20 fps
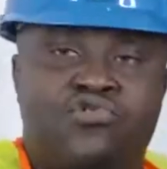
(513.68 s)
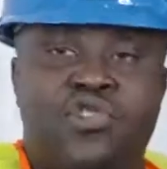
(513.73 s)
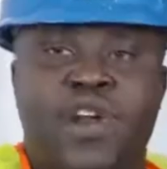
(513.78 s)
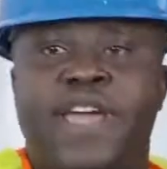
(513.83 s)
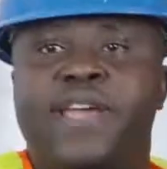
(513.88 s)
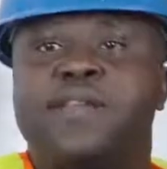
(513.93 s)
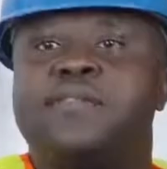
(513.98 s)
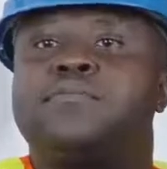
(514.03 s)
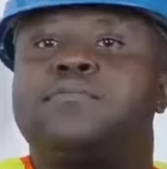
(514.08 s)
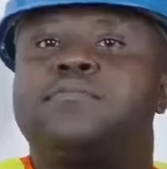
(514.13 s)

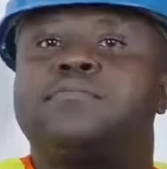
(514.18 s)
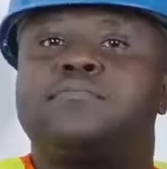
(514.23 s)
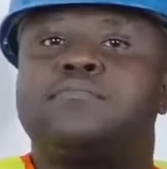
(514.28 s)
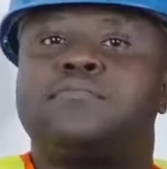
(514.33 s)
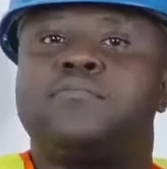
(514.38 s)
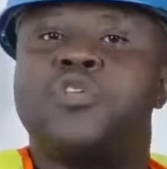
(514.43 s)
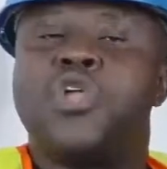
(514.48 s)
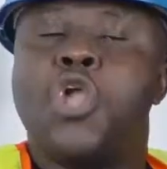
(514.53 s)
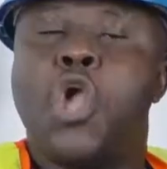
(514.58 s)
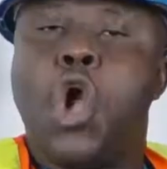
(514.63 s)
drain
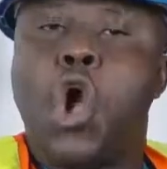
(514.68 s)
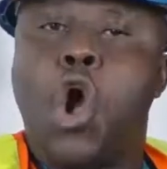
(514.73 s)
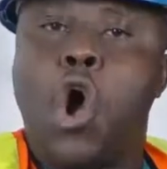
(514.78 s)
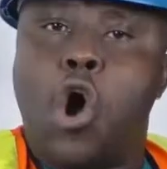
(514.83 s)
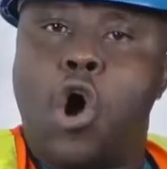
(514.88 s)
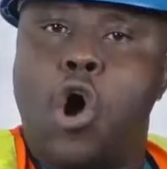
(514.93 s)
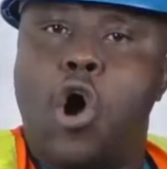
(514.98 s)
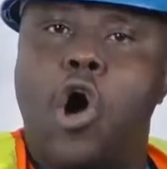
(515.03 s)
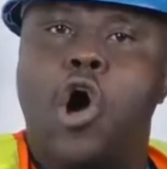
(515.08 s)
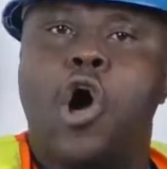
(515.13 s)

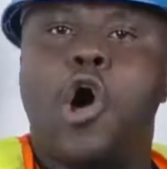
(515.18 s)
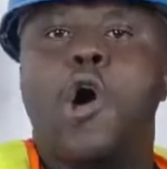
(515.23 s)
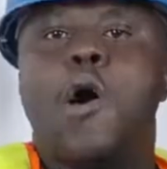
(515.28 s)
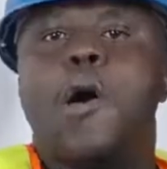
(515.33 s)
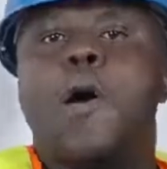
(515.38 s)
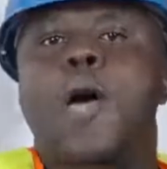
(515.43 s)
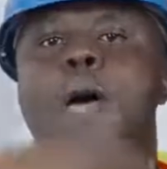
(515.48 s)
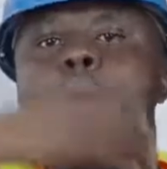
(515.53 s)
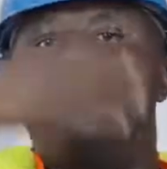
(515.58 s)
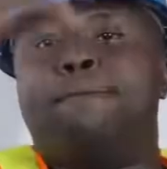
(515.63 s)

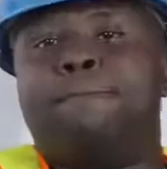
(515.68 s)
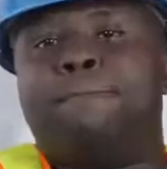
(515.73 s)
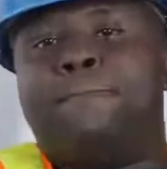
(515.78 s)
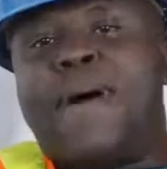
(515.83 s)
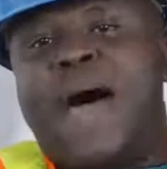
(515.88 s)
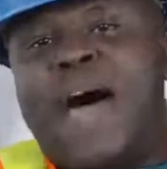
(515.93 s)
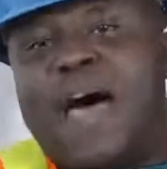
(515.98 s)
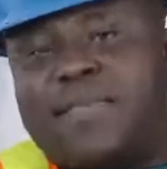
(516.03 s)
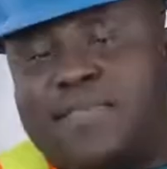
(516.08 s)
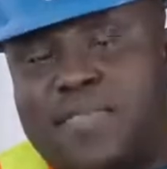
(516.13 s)
or
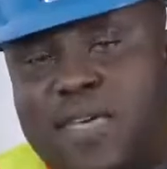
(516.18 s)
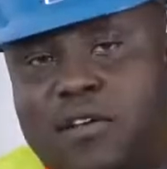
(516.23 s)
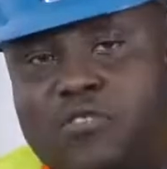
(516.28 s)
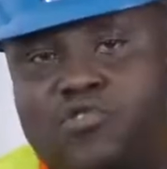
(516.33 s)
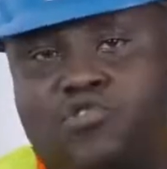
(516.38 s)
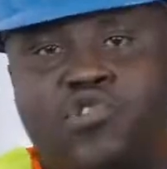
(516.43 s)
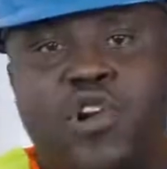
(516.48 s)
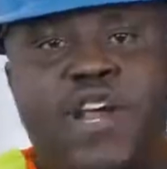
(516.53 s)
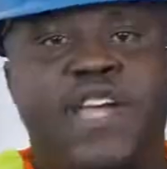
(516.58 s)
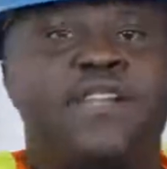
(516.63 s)

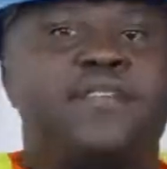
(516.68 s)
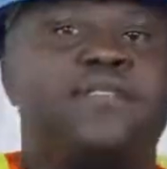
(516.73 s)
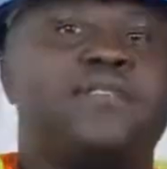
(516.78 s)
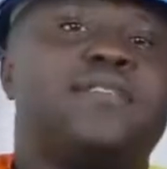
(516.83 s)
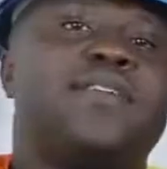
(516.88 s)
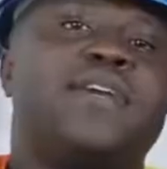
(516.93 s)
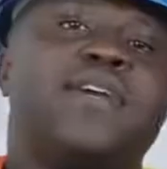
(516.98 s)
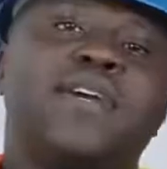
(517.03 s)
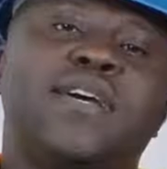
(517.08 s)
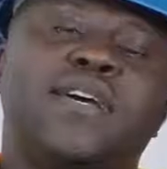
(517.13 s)
bath drain
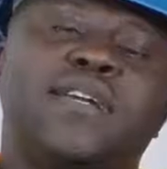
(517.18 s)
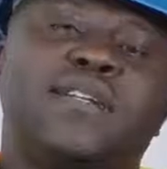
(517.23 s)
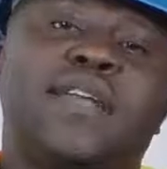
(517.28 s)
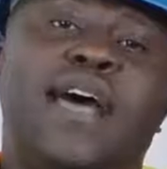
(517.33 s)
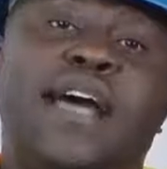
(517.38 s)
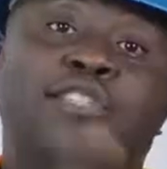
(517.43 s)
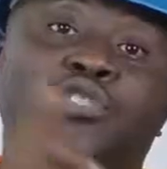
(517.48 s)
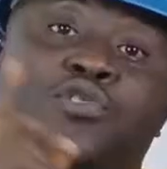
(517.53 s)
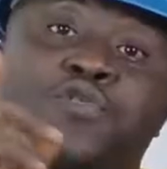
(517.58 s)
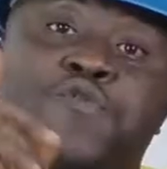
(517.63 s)

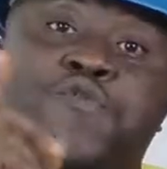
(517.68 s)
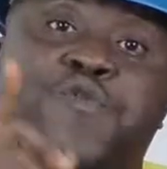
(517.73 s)
that you